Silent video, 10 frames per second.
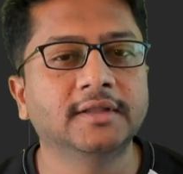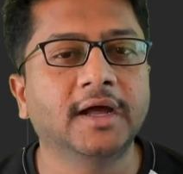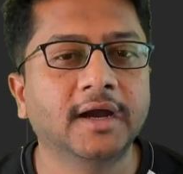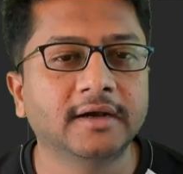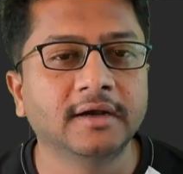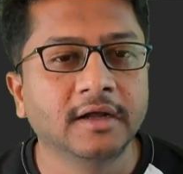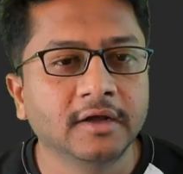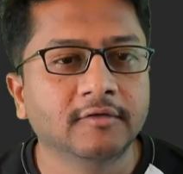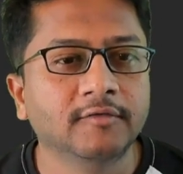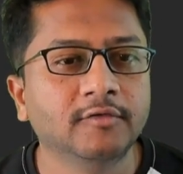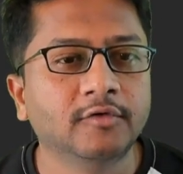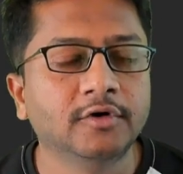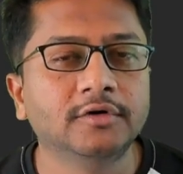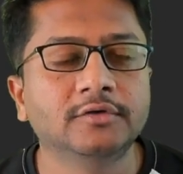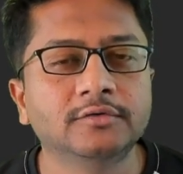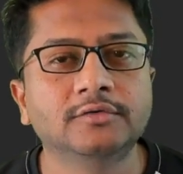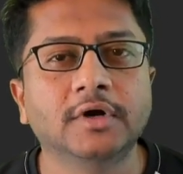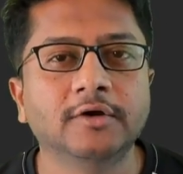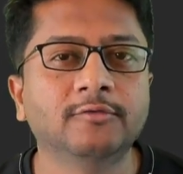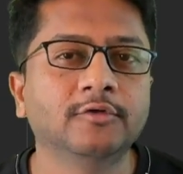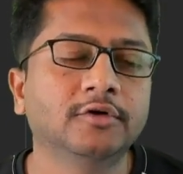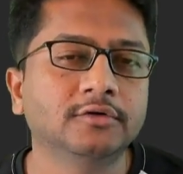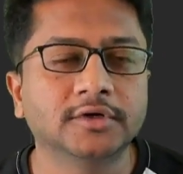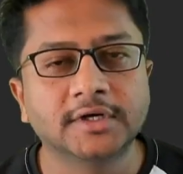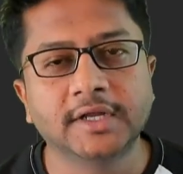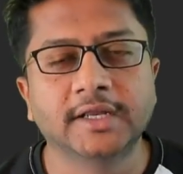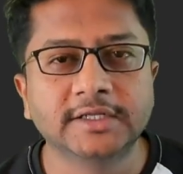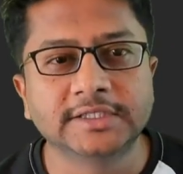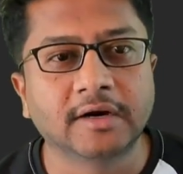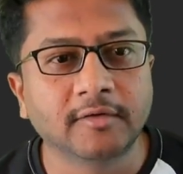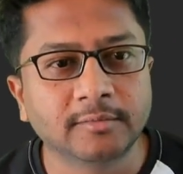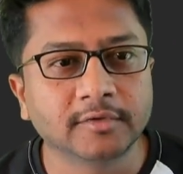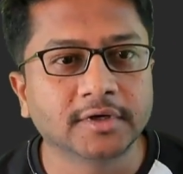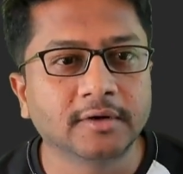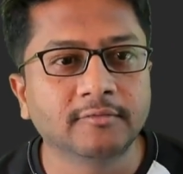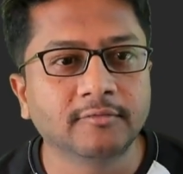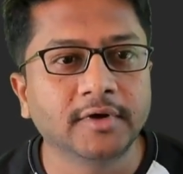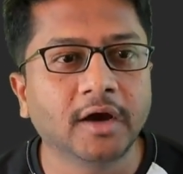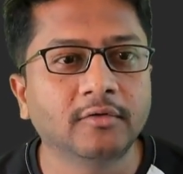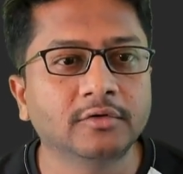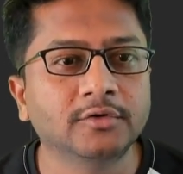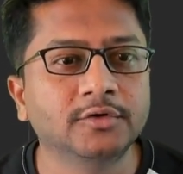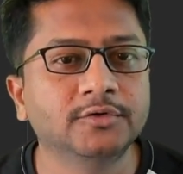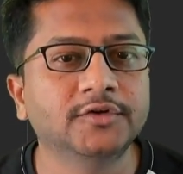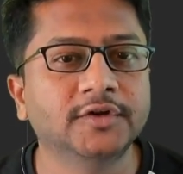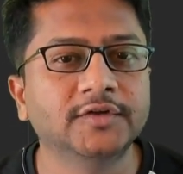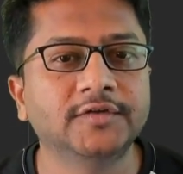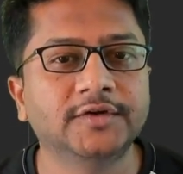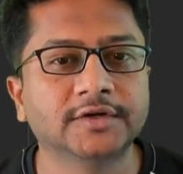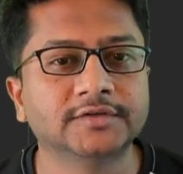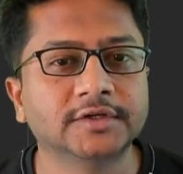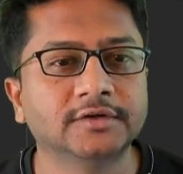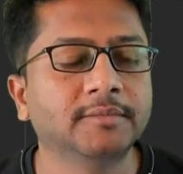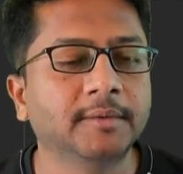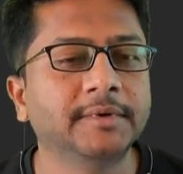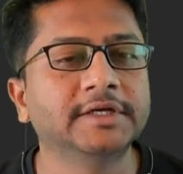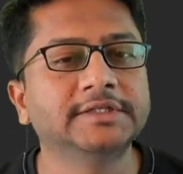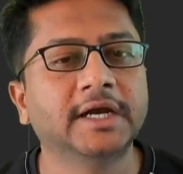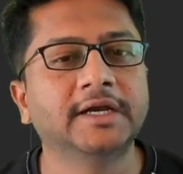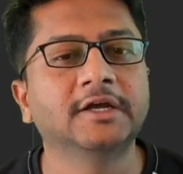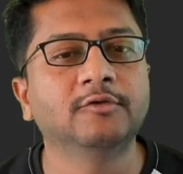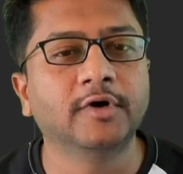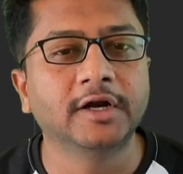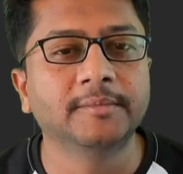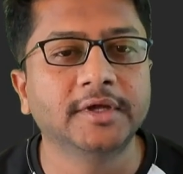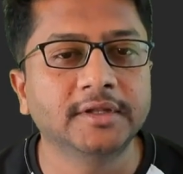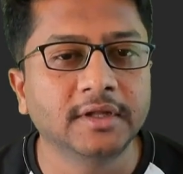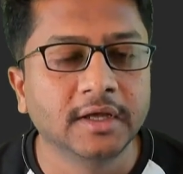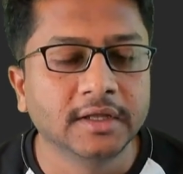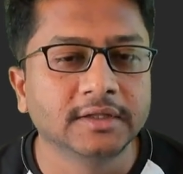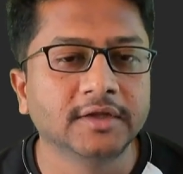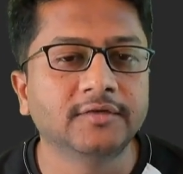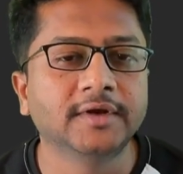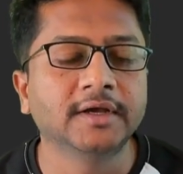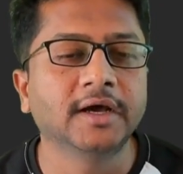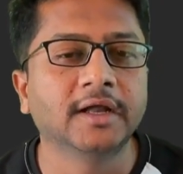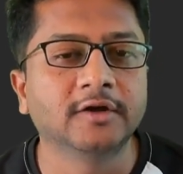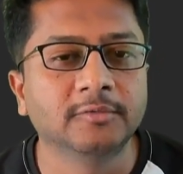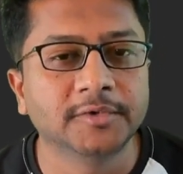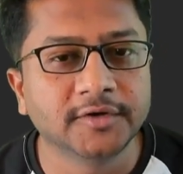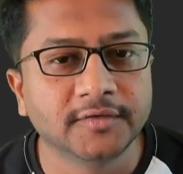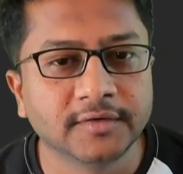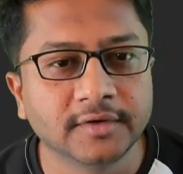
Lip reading: that we want to, if you want to run any Java program, we have to use this structure, public static void main, then string arguments.